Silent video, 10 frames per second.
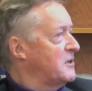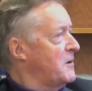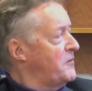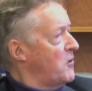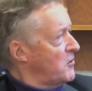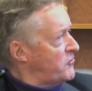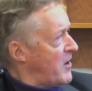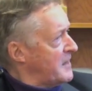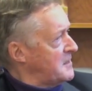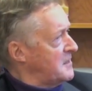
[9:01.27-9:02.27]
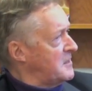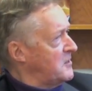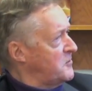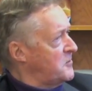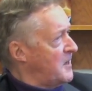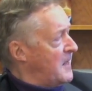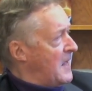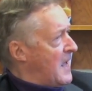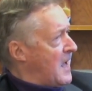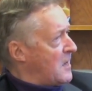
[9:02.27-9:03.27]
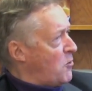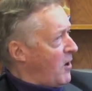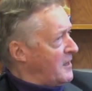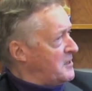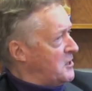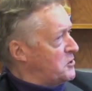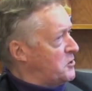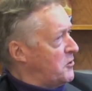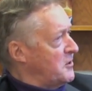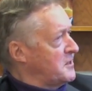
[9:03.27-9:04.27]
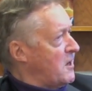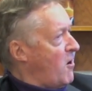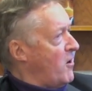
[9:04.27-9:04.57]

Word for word: So if you're trying to do a quality assurance